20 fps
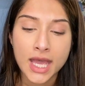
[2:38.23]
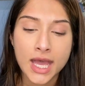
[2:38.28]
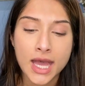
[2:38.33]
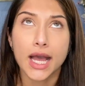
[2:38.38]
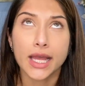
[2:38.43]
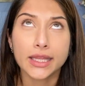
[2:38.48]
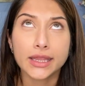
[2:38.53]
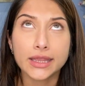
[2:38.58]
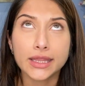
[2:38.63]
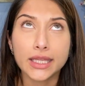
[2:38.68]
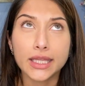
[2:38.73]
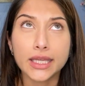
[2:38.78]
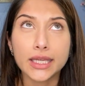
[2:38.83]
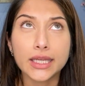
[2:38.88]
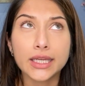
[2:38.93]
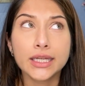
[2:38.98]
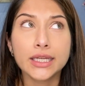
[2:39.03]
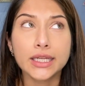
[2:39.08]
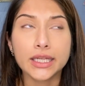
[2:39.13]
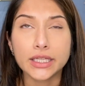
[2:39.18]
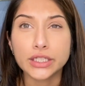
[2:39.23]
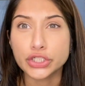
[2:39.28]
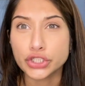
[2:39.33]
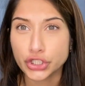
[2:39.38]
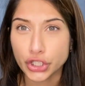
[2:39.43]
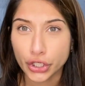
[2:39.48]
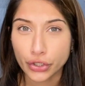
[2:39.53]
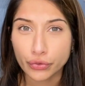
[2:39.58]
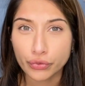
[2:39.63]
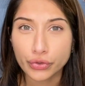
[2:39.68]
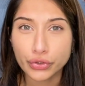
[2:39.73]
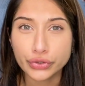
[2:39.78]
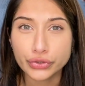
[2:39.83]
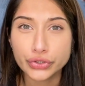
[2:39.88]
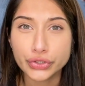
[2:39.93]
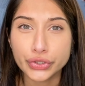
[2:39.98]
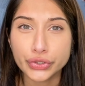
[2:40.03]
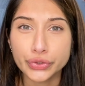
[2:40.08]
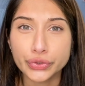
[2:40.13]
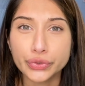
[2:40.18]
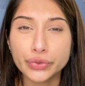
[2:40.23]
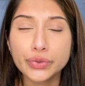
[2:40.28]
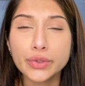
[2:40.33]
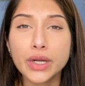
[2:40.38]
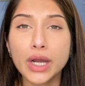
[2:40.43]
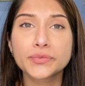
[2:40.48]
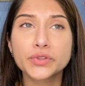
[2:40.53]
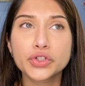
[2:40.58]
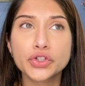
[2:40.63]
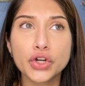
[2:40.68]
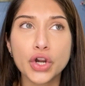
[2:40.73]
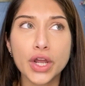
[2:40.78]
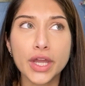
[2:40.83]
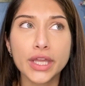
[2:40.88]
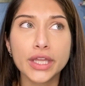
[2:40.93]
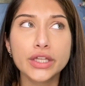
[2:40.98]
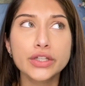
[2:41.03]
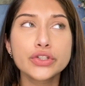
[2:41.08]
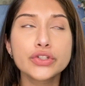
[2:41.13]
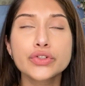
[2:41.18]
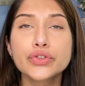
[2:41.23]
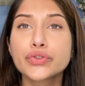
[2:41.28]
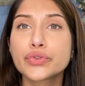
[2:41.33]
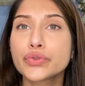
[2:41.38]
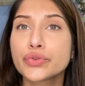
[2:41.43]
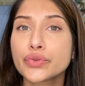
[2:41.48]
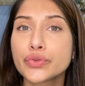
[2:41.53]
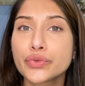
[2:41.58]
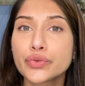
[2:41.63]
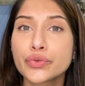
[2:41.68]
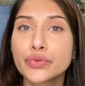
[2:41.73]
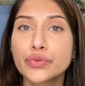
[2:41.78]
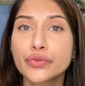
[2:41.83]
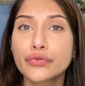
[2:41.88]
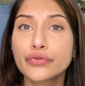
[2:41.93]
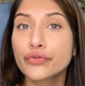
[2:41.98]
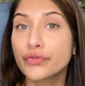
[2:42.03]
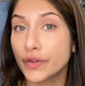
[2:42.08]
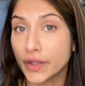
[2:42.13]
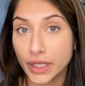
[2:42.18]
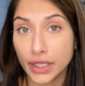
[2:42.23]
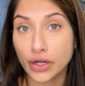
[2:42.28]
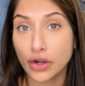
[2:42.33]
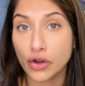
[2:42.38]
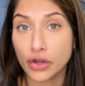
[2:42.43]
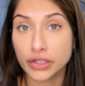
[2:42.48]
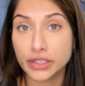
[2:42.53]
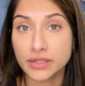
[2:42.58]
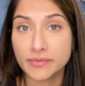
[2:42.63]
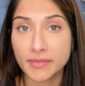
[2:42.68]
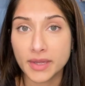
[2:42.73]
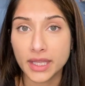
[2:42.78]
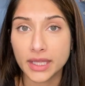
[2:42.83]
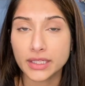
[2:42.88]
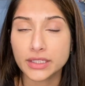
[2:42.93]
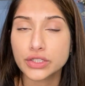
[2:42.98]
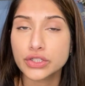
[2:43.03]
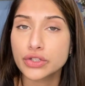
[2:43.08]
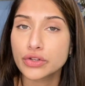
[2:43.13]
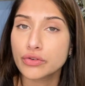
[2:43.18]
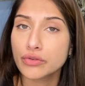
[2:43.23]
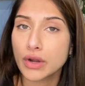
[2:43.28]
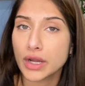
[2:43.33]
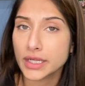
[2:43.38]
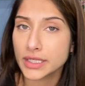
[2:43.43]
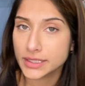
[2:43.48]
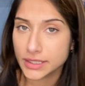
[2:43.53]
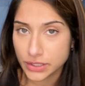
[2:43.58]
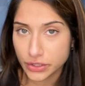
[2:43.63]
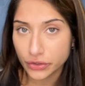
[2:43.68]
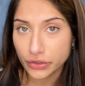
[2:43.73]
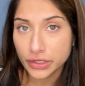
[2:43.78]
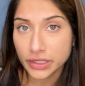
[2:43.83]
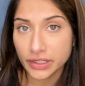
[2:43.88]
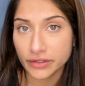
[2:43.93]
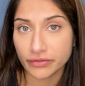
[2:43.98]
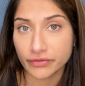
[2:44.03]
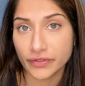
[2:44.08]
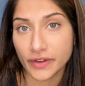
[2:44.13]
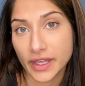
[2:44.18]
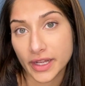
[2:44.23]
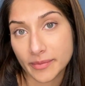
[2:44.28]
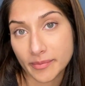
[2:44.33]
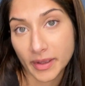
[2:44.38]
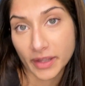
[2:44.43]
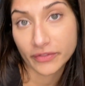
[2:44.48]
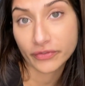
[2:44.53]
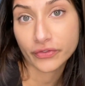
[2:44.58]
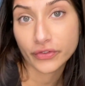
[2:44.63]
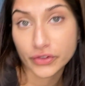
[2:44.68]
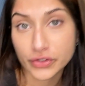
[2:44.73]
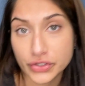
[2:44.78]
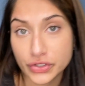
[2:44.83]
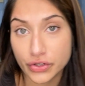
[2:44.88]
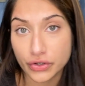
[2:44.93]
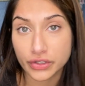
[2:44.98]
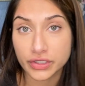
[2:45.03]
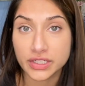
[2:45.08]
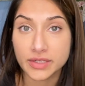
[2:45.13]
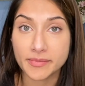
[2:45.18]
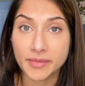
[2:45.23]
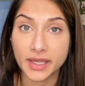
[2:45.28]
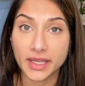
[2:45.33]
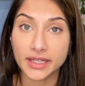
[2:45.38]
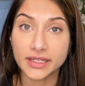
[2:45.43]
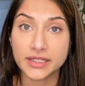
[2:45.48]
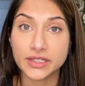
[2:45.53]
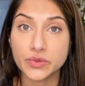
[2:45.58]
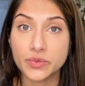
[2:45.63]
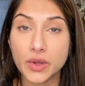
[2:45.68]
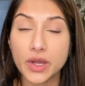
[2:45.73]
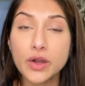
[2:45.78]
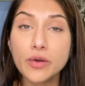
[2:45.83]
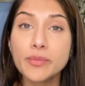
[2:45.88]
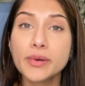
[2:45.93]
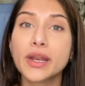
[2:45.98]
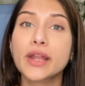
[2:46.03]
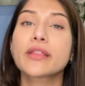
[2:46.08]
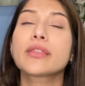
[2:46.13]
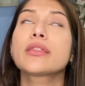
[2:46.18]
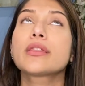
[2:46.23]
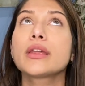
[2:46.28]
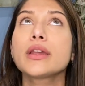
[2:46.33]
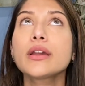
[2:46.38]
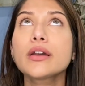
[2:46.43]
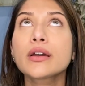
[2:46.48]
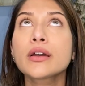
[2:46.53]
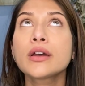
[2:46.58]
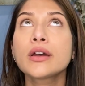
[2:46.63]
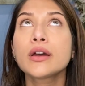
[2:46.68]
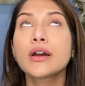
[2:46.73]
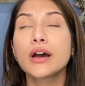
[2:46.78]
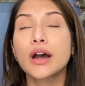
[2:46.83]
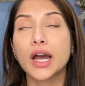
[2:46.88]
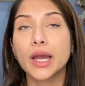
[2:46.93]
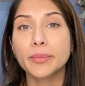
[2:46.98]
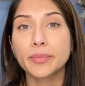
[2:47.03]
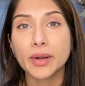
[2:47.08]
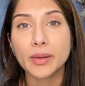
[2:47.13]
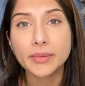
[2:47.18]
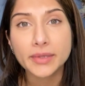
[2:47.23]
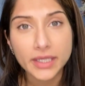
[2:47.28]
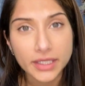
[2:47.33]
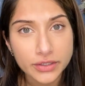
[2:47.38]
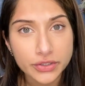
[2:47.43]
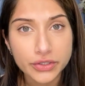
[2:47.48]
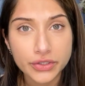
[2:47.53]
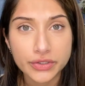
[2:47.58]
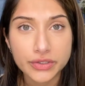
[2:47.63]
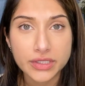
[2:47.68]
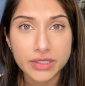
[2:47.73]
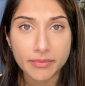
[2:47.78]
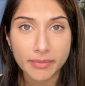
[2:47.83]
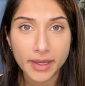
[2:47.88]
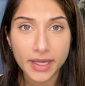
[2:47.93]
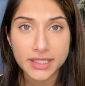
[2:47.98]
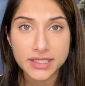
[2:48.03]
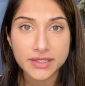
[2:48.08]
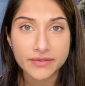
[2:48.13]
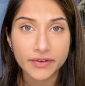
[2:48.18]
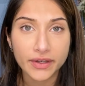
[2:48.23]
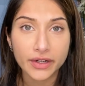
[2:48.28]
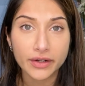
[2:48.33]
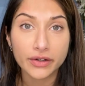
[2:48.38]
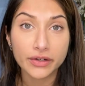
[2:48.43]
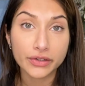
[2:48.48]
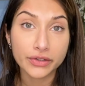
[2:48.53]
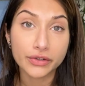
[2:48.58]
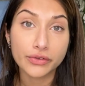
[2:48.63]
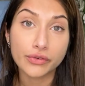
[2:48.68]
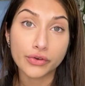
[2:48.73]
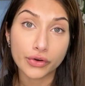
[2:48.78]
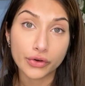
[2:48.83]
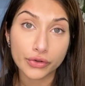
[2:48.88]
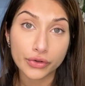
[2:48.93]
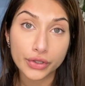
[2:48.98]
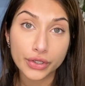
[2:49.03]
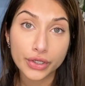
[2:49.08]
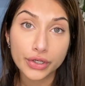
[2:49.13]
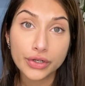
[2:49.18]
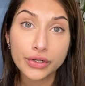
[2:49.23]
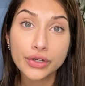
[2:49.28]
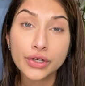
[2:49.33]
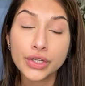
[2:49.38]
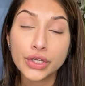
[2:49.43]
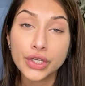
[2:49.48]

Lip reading: I think in general too, trying to feed on demand. So I'd certainly fed my first on demand as well, but I think I probably introduced a pacifier a little earlier.